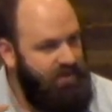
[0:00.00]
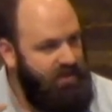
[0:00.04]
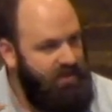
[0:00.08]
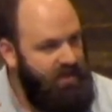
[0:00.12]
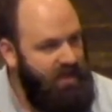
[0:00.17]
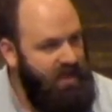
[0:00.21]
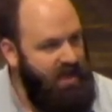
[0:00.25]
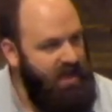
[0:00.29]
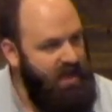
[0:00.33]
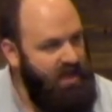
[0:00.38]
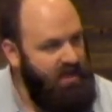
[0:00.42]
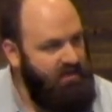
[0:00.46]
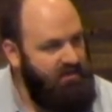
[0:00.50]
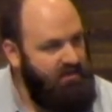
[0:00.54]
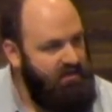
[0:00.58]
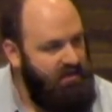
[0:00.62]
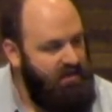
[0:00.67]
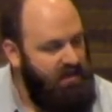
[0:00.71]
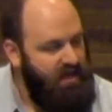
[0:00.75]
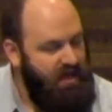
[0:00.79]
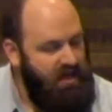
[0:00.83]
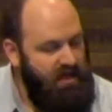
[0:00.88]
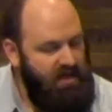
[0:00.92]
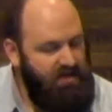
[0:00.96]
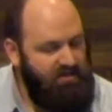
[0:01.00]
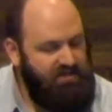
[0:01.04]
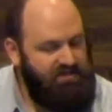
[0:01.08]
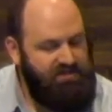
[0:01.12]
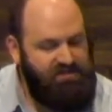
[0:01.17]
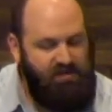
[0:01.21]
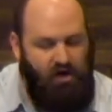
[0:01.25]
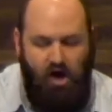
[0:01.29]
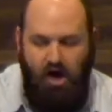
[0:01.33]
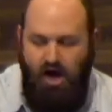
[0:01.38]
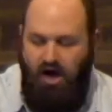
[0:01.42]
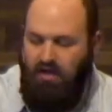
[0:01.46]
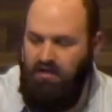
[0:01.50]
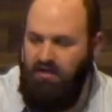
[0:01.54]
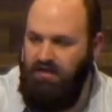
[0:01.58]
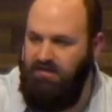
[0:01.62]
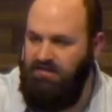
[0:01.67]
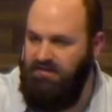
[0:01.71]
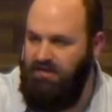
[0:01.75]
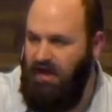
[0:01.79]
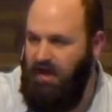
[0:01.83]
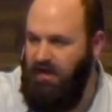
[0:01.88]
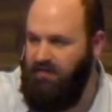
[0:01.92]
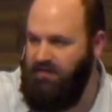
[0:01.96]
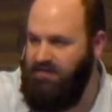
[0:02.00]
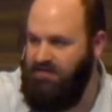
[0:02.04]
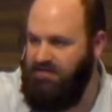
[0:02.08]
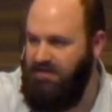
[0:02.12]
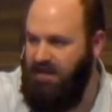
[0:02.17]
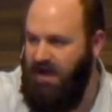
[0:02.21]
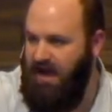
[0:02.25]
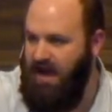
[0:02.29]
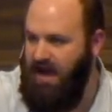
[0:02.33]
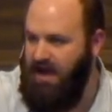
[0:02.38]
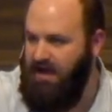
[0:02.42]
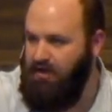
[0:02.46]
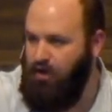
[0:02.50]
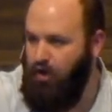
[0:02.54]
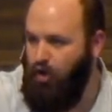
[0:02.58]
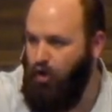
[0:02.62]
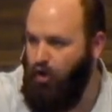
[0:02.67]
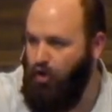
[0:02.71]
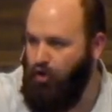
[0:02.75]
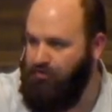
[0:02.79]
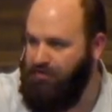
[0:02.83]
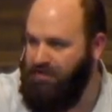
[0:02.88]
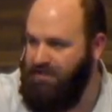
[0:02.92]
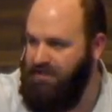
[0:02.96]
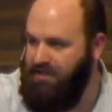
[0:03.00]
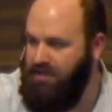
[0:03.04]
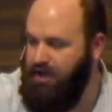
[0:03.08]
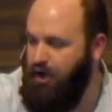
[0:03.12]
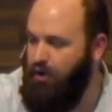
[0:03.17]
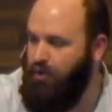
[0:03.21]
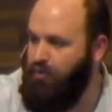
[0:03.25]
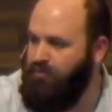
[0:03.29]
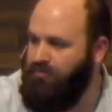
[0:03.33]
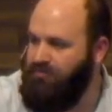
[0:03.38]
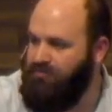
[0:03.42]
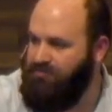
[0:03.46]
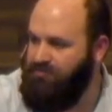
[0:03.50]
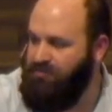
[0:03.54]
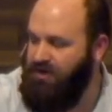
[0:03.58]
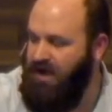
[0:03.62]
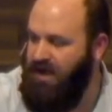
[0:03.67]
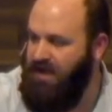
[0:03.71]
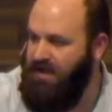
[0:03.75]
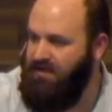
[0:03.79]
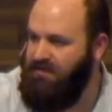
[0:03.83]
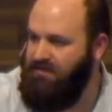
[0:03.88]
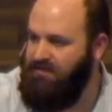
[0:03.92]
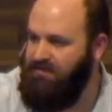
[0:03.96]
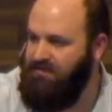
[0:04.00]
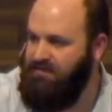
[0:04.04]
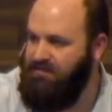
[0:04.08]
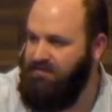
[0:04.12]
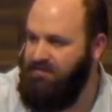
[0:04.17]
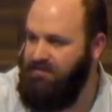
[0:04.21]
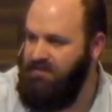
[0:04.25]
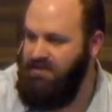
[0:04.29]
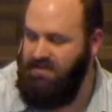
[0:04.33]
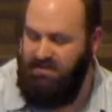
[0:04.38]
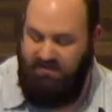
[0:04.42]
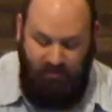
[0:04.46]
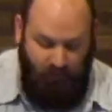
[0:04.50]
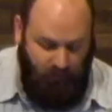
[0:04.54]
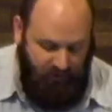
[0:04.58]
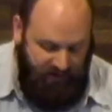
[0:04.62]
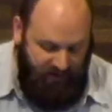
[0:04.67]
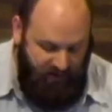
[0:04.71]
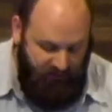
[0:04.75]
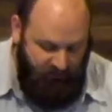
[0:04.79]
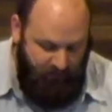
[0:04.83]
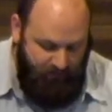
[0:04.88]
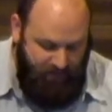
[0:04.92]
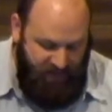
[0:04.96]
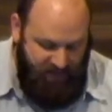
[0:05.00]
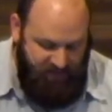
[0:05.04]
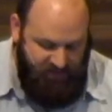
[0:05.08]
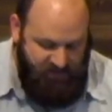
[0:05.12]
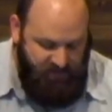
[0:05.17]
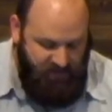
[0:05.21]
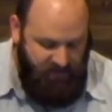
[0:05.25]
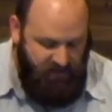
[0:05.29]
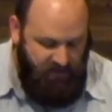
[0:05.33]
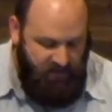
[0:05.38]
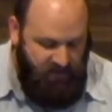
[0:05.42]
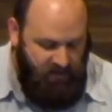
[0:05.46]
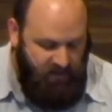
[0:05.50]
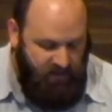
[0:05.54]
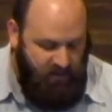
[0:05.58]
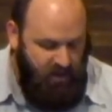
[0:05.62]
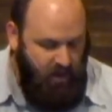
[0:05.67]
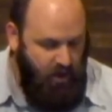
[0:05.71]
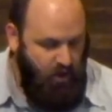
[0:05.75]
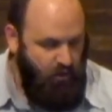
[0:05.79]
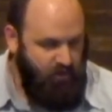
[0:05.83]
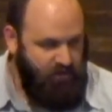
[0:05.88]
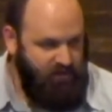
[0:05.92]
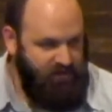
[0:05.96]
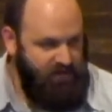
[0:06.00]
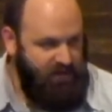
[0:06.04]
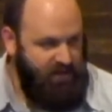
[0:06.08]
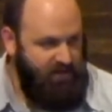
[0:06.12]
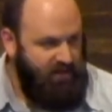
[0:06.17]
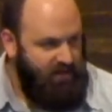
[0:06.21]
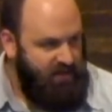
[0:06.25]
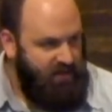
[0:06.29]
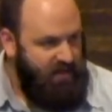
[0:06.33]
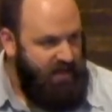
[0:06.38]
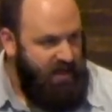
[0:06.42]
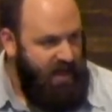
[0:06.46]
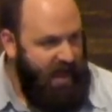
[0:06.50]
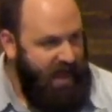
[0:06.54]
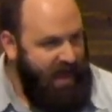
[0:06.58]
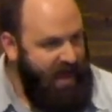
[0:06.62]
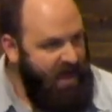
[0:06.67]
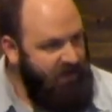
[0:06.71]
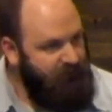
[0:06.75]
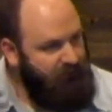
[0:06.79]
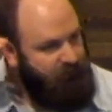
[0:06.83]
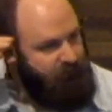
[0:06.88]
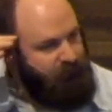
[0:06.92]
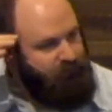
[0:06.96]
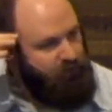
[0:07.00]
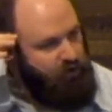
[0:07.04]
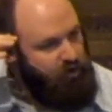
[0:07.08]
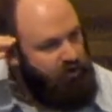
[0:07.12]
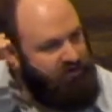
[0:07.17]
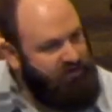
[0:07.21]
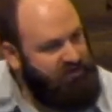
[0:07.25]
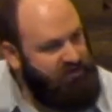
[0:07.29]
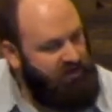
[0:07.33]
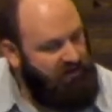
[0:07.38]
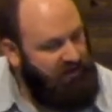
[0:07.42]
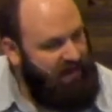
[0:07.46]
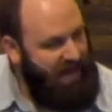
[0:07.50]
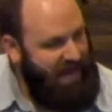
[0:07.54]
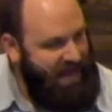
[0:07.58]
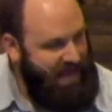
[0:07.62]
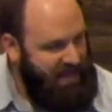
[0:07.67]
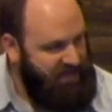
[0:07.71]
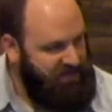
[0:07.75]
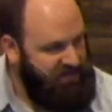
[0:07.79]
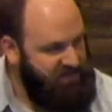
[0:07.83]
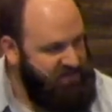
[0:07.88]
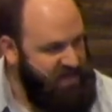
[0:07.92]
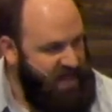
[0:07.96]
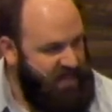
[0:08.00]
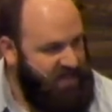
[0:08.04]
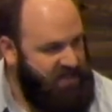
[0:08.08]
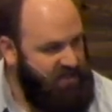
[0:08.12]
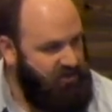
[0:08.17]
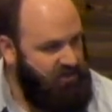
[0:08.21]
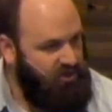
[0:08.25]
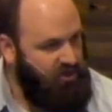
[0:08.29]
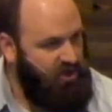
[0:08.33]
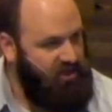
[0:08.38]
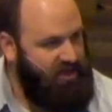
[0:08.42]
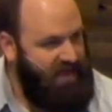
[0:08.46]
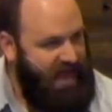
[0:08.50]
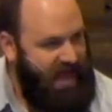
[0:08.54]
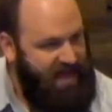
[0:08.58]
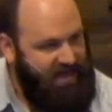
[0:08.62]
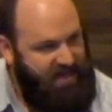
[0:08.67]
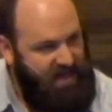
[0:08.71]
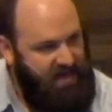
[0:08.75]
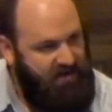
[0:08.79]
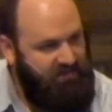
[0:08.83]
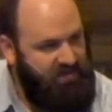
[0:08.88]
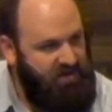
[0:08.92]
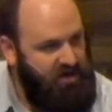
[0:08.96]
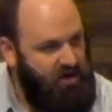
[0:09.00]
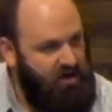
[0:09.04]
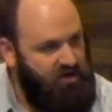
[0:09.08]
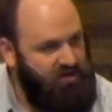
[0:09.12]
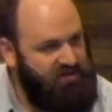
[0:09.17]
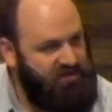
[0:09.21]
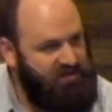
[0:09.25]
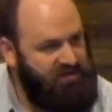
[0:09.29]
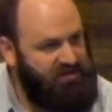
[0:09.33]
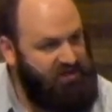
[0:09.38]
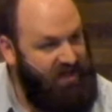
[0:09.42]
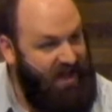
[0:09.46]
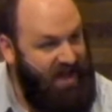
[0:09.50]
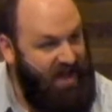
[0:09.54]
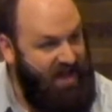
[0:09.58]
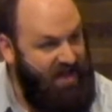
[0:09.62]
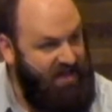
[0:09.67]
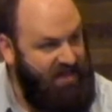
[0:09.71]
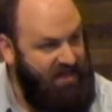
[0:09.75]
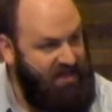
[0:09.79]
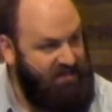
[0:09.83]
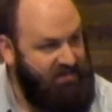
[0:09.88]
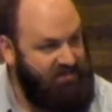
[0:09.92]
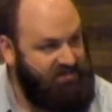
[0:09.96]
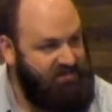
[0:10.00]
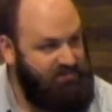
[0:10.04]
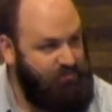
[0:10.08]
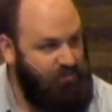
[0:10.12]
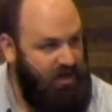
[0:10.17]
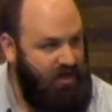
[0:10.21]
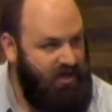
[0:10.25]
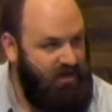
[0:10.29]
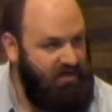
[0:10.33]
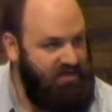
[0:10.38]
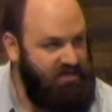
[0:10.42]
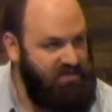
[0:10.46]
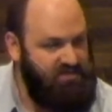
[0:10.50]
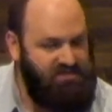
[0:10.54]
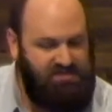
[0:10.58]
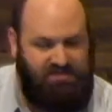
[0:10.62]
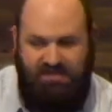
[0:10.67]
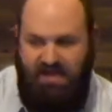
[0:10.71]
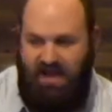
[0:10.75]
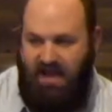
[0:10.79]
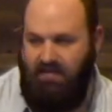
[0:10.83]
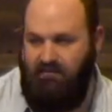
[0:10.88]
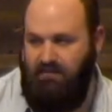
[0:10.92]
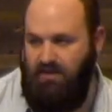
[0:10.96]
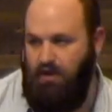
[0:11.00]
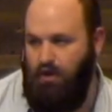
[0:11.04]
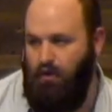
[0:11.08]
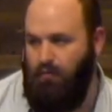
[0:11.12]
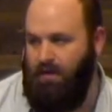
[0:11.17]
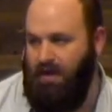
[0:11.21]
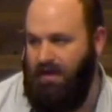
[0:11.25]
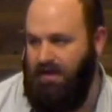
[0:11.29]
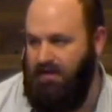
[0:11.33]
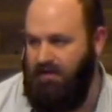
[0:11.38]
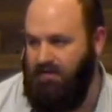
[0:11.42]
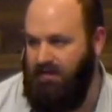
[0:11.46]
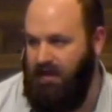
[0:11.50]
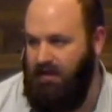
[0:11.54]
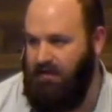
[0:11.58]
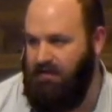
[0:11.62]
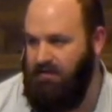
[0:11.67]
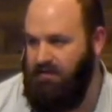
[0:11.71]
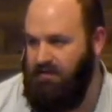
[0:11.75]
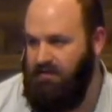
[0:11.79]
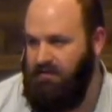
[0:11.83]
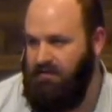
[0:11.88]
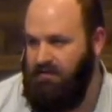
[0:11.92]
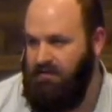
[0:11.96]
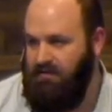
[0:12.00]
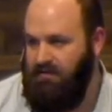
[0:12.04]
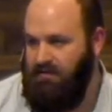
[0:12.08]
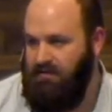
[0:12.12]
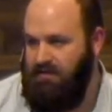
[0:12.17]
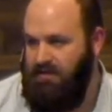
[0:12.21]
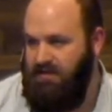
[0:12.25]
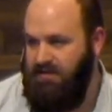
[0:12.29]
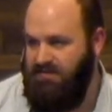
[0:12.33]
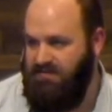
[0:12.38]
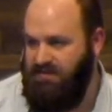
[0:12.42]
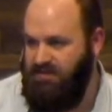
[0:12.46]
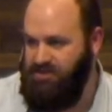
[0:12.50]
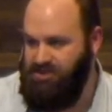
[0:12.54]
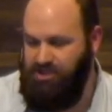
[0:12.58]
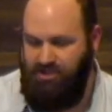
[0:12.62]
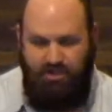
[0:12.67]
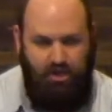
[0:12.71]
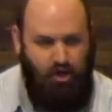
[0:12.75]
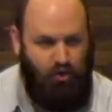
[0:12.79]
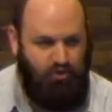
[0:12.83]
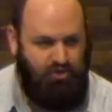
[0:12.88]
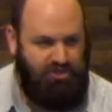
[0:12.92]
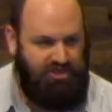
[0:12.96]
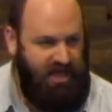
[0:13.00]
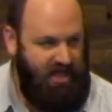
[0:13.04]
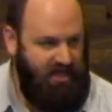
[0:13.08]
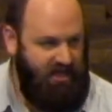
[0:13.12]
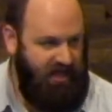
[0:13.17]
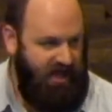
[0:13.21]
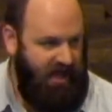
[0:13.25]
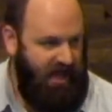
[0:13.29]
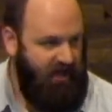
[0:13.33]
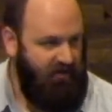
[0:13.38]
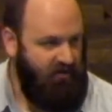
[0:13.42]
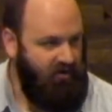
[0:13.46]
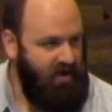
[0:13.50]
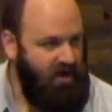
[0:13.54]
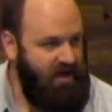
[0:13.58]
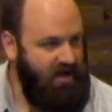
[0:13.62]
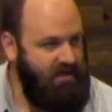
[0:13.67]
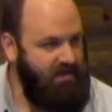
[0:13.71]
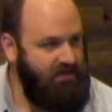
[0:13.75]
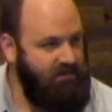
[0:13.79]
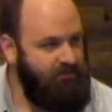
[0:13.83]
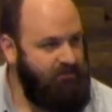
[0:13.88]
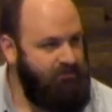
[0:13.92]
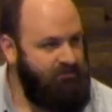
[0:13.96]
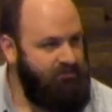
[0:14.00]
And Saul is on the side holding coats, right? He's holding everybody's coats. And at first glance, that can look at kind of in our society as, well, he's just kind of a nobody. Like, he's the coat check guy, right?